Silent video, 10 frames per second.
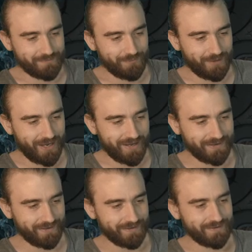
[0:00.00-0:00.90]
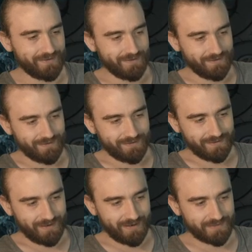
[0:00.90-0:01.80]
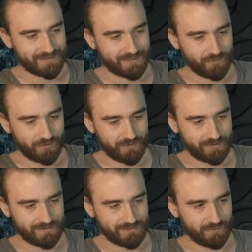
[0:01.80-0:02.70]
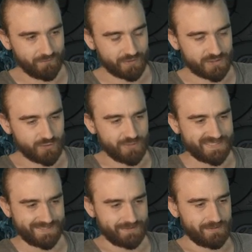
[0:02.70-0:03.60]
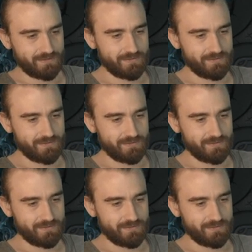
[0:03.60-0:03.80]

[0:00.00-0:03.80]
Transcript: body! I think you are uh, you're a treater.